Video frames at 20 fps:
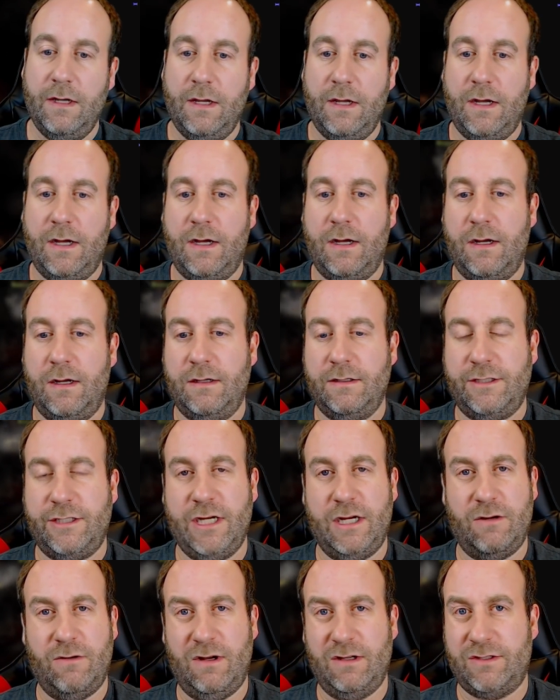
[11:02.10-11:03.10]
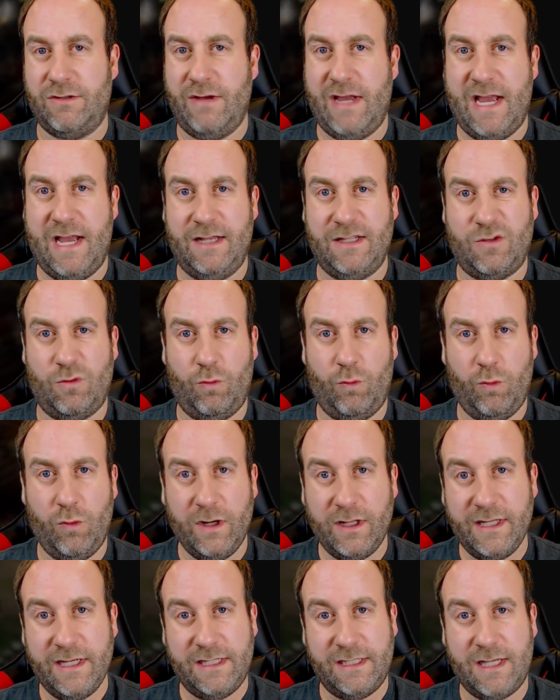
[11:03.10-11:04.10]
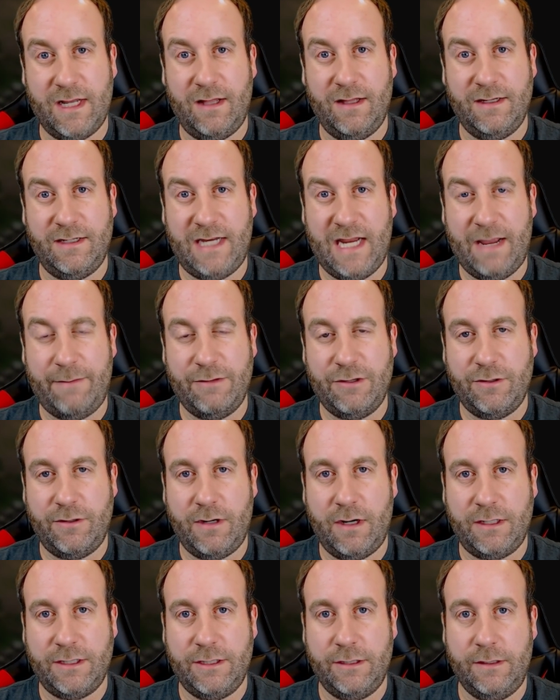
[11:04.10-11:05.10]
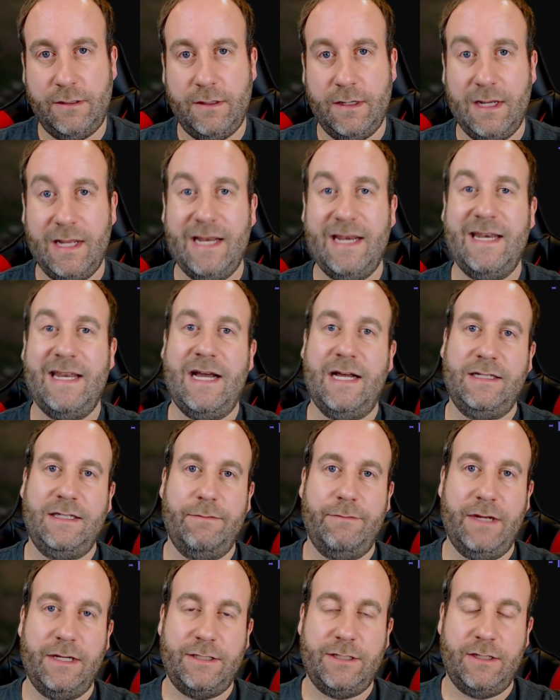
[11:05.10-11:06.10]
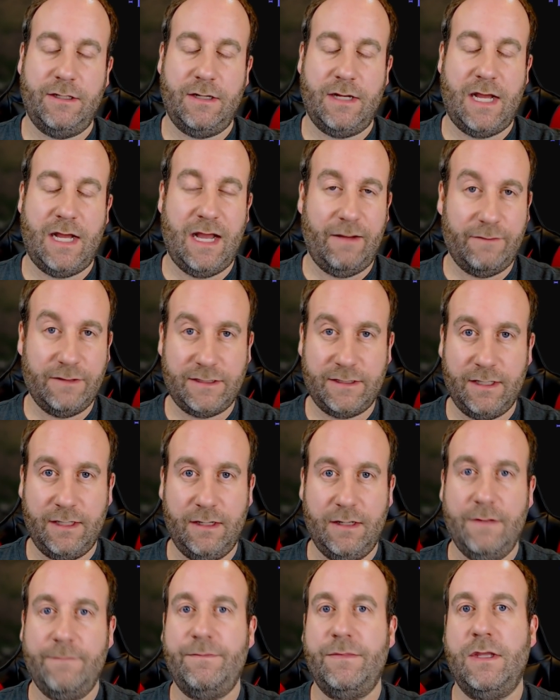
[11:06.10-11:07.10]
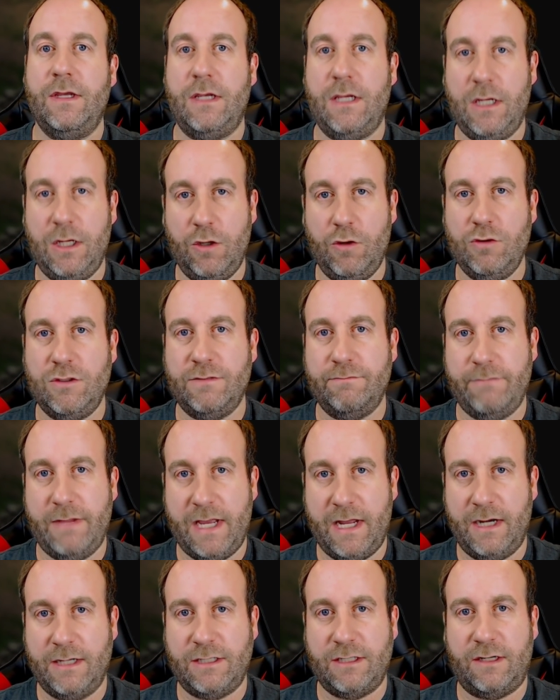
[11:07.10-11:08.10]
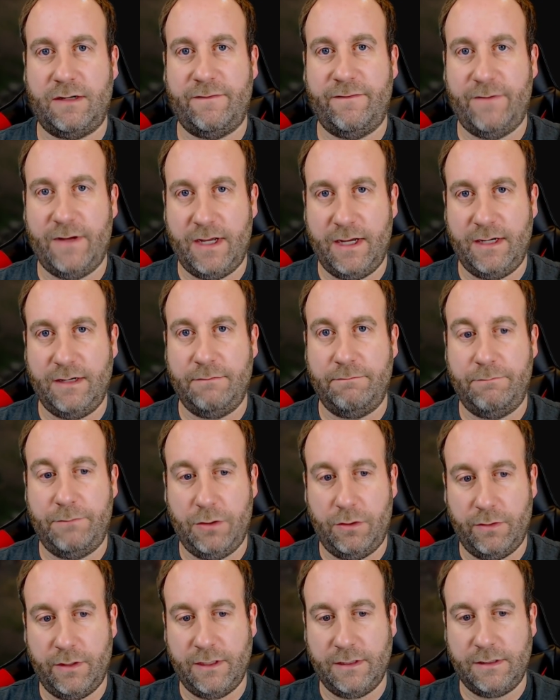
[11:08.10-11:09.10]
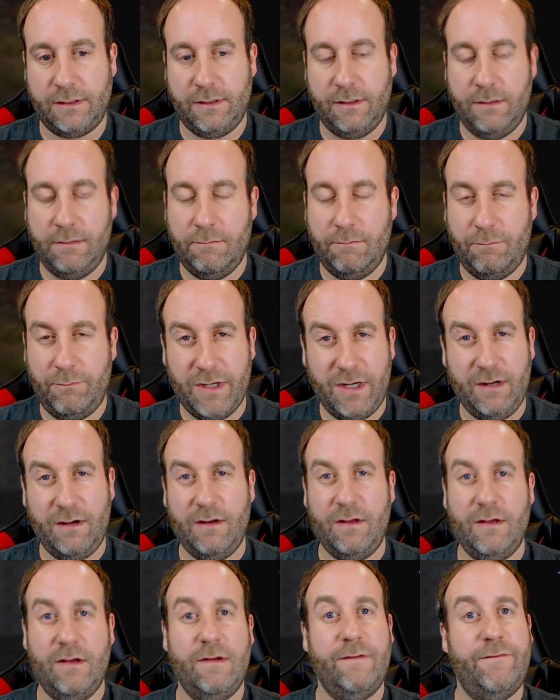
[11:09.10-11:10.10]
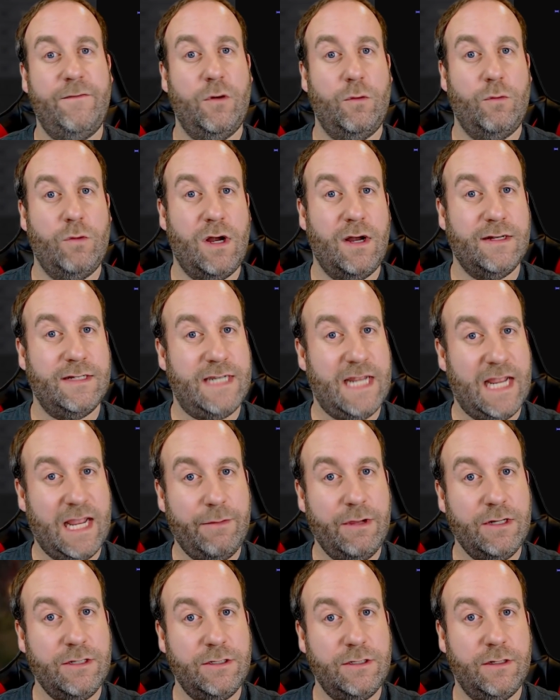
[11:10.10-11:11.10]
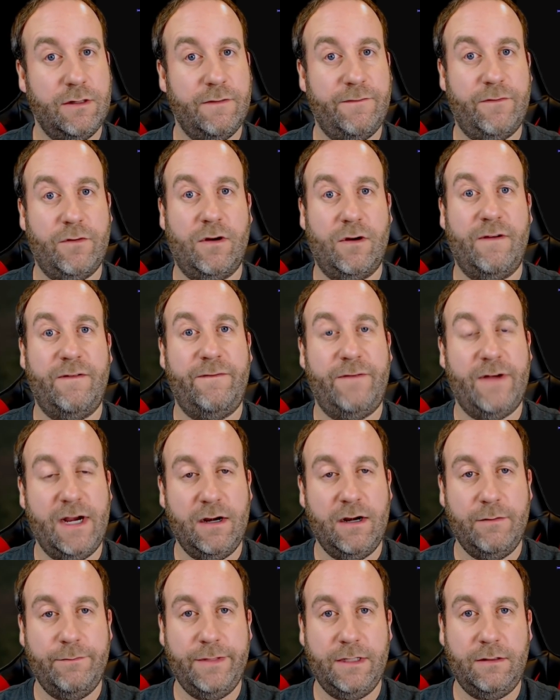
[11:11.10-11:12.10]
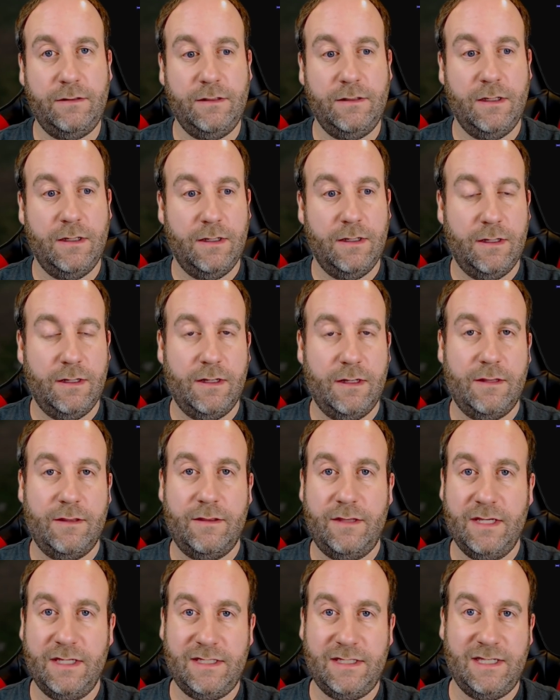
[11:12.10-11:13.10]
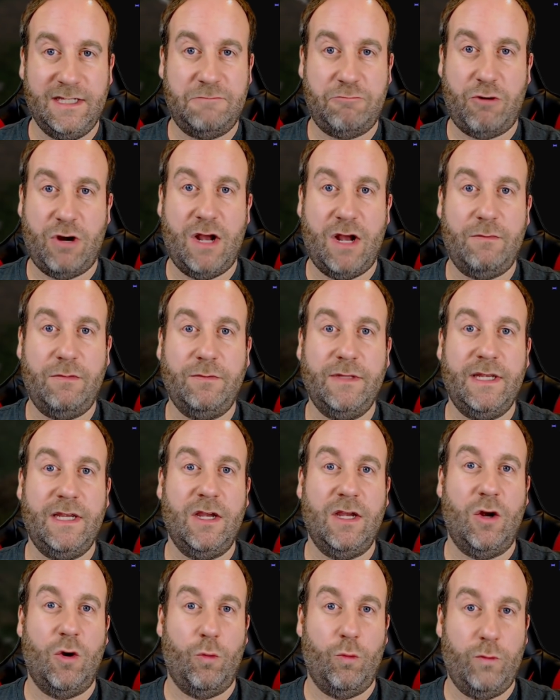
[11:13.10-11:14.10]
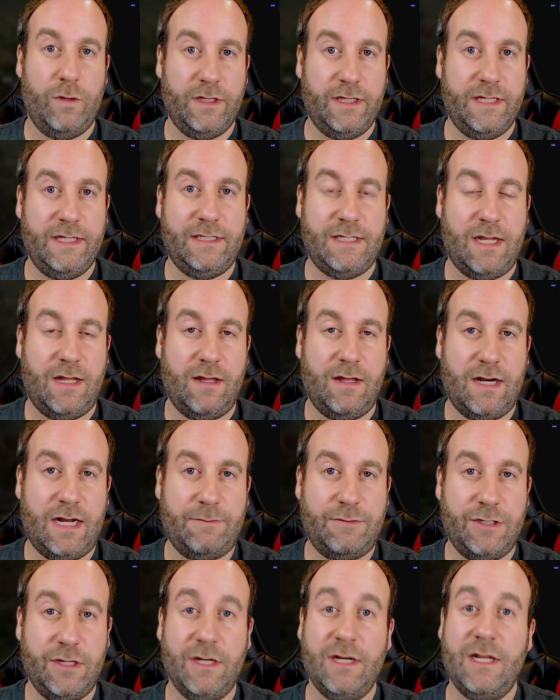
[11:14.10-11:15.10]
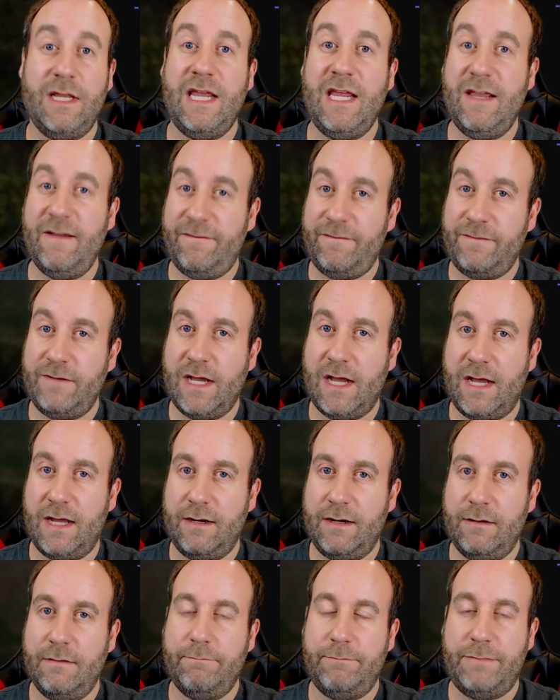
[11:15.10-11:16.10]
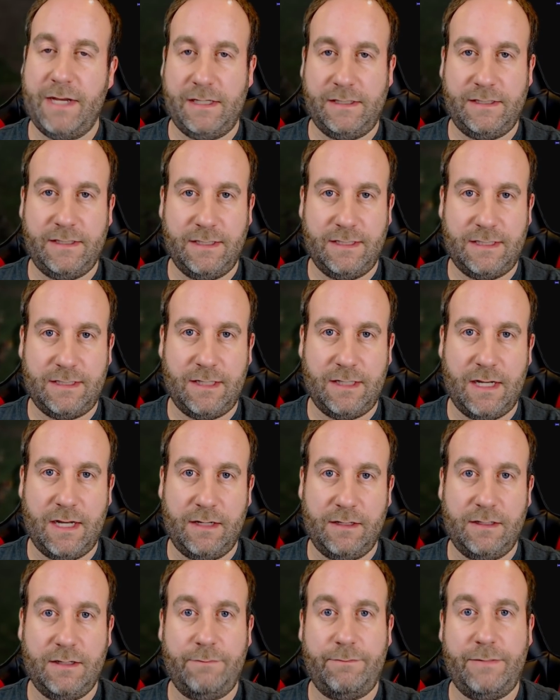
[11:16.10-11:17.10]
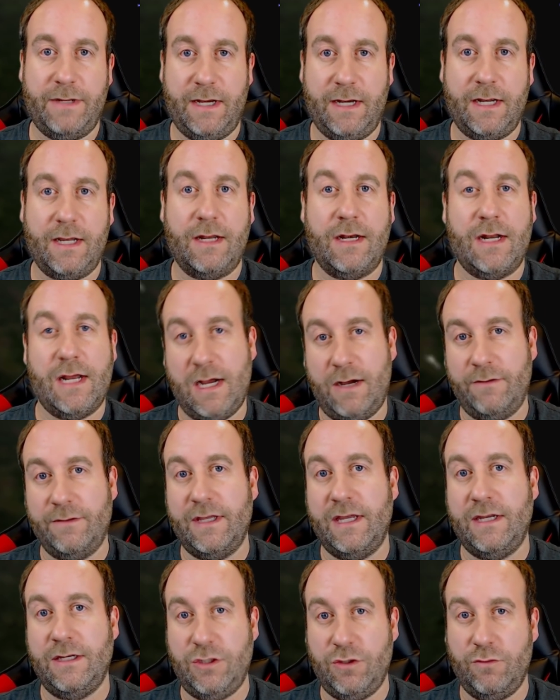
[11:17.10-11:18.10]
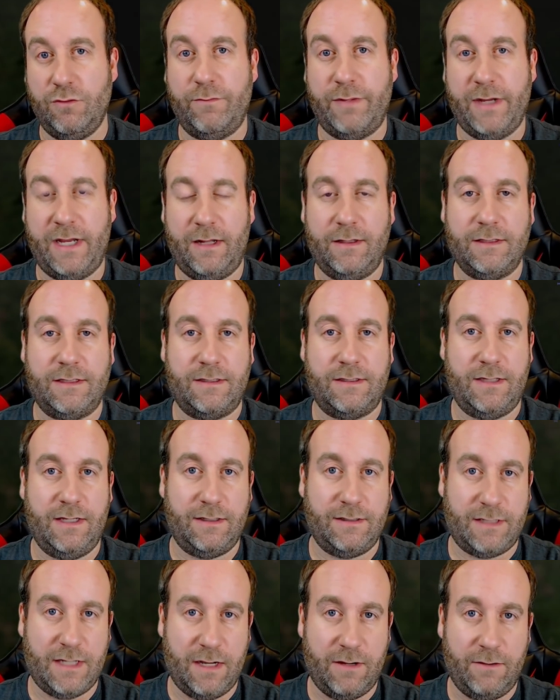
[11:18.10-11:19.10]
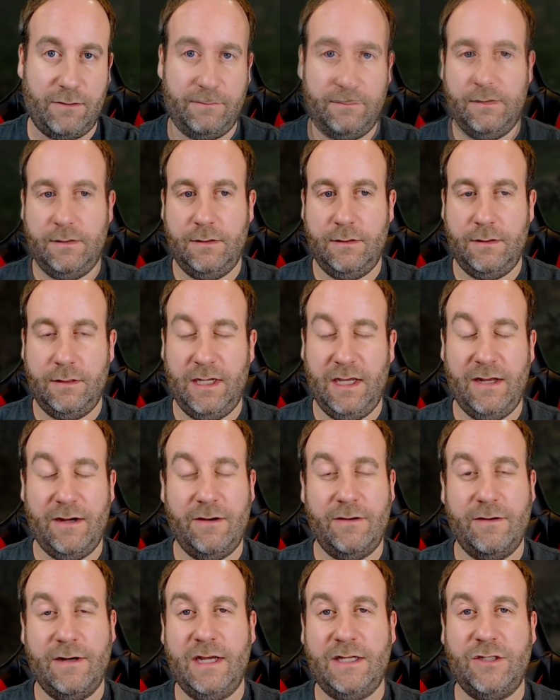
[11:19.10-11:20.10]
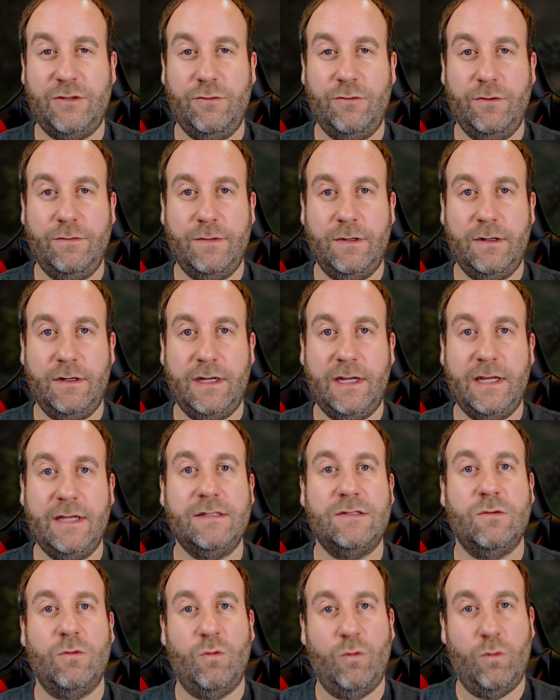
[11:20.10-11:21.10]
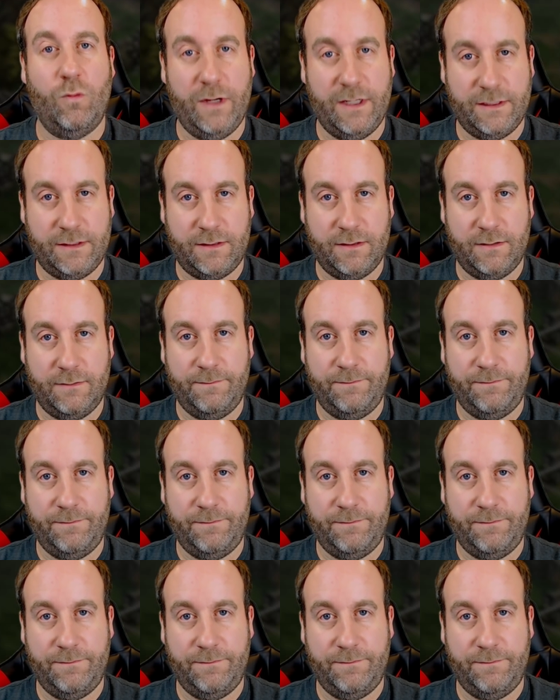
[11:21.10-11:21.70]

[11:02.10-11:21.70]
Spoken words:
Shaco also has really solid damage reduction, not to mention, obviously, the huge magic find bonus. But for raw damage, for a fire build, this is probably a really solid option, if not best in slot, depending on how they do balance things out. And our next rune word is Wisdom.